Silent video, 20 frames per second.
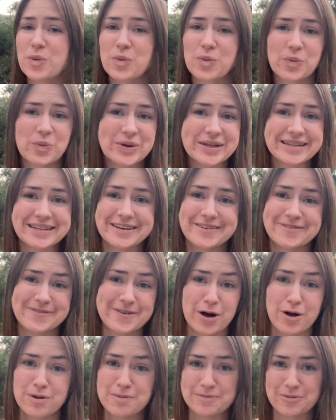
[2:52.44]
really
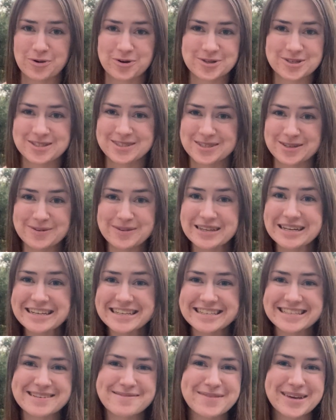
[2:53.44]
felt more
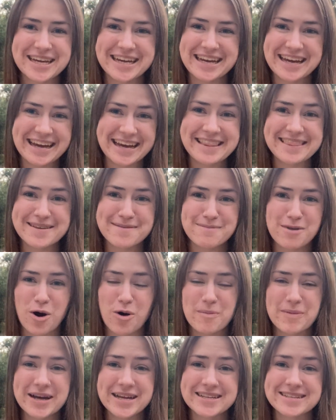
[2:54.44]
soothing to me in the
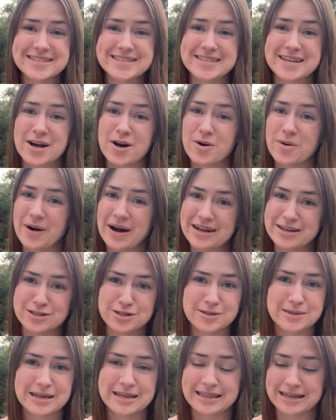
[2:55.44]
moment. So I
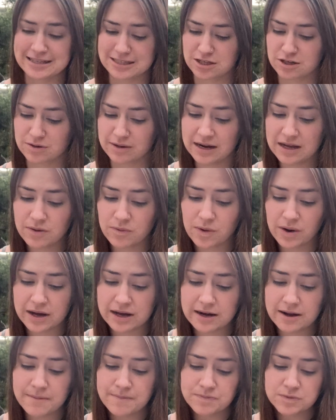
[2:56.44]
do think that's a great
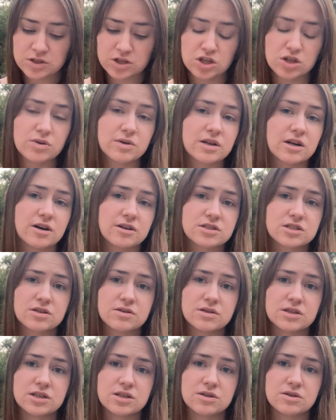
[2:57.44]
one. You can also
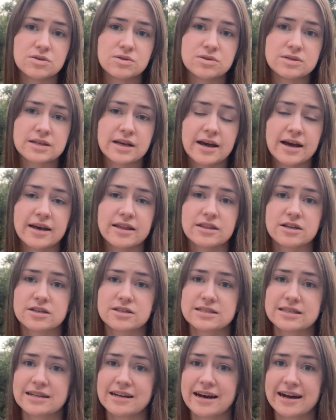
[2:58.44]
use,
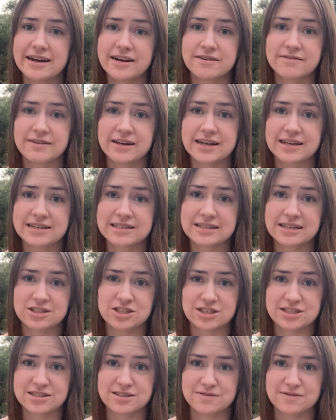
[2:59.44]
there's an Ayurvedic
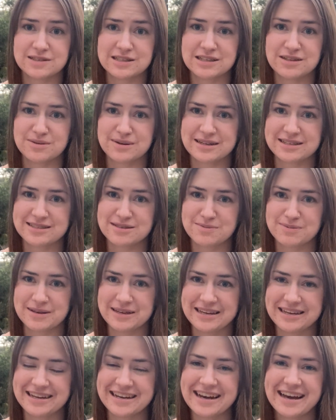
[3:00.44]
digestive tea
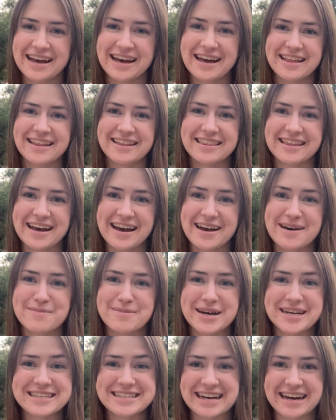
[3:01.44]
recipe that
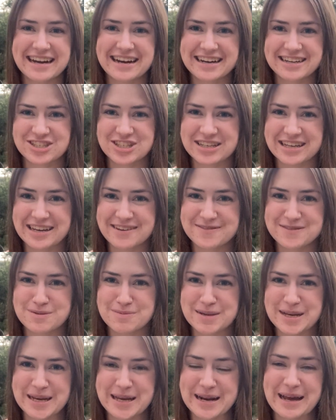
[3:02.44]
my dad actually gave to
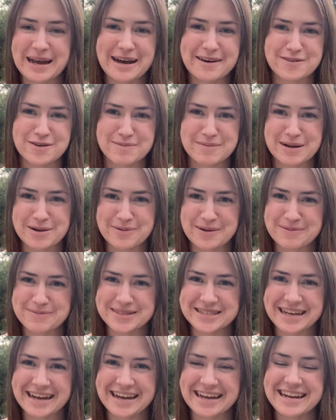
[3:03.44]
me and I have on my
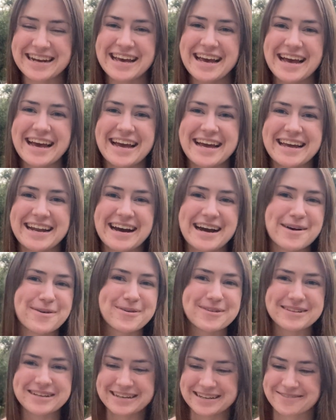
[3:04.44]
website, and I
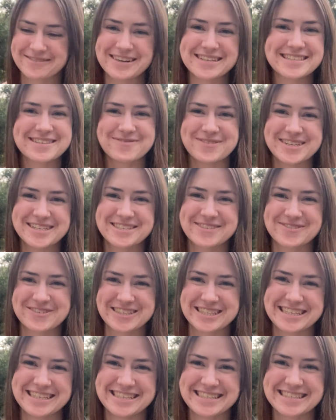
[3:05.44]
will link recipes for
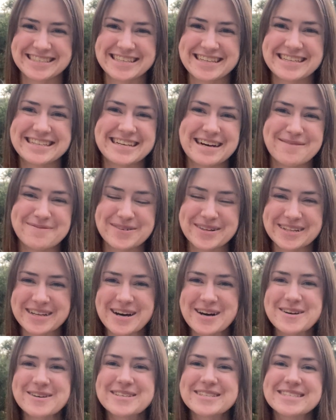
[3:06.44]
these down
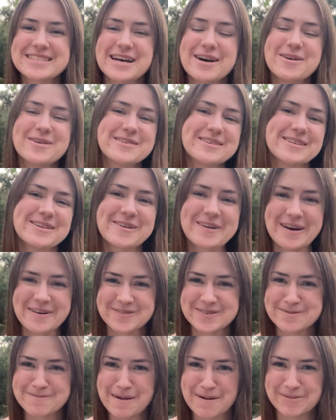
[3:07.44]
below so you don't
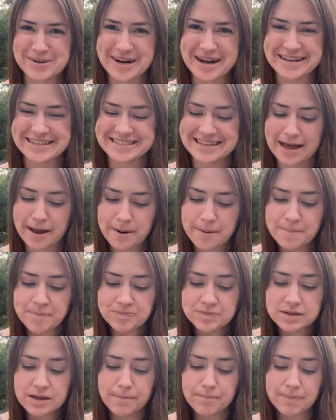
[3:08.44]
have to memorize it.
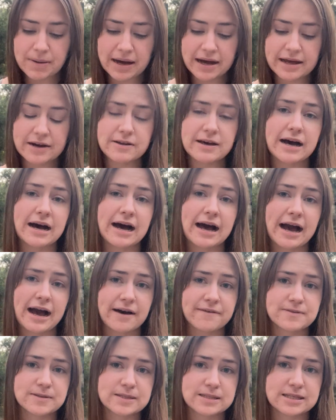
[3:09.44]
But a
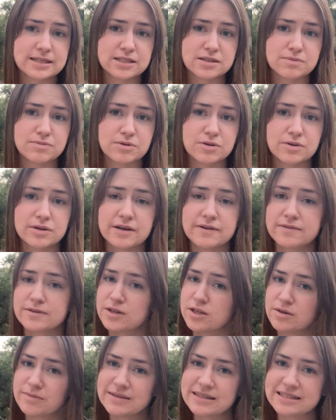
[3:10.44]
half a teaspoon of
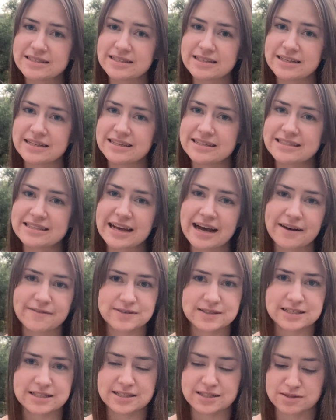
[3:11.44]
cumin seeds, half
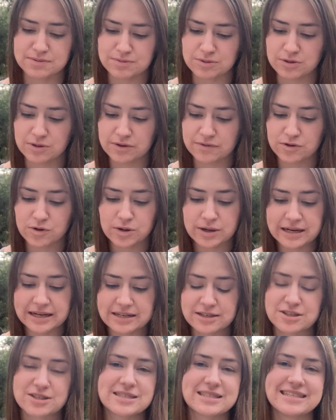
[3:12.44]
a teaspoon of
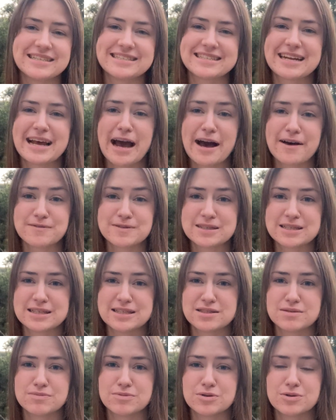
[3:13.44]
coriander seeds, and a half a
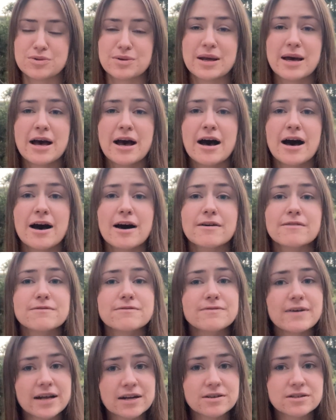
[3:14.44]
teaspoon of
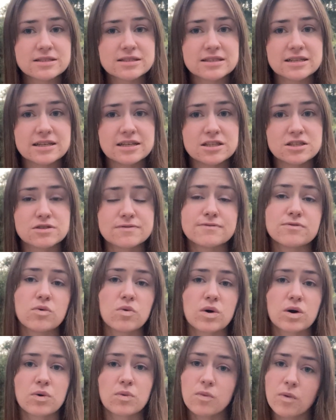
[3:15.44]
fennel seeds
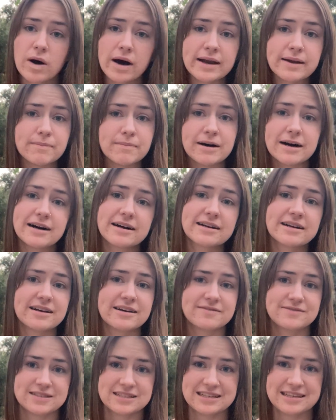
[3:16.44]
for 1 mug
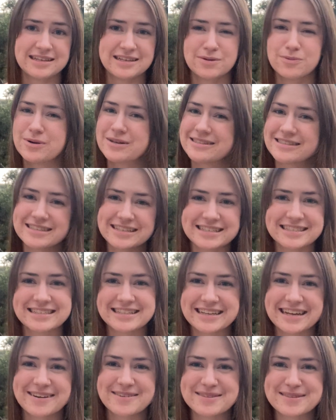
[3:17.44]
of tea, 1
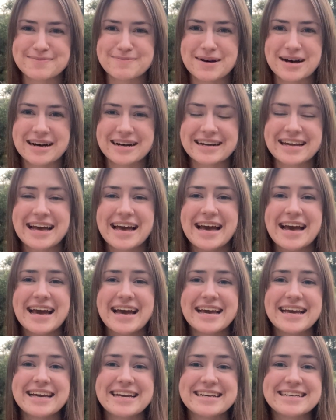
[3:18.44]
16-ounce mug,
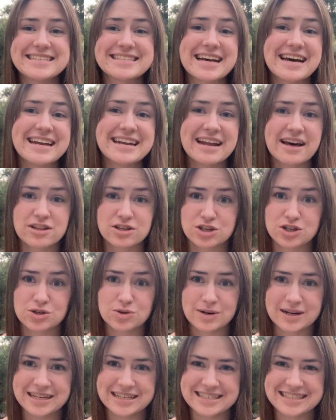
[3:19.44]
is another
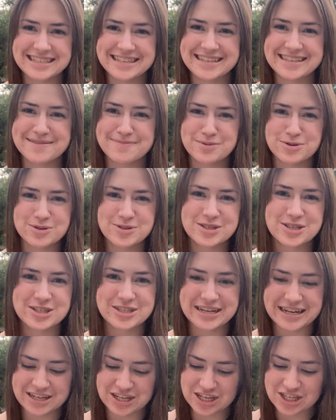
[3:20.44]
great tea to boost your
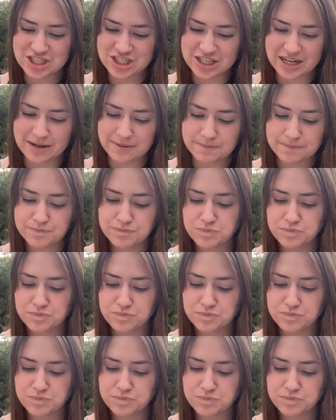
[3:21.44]
digestion.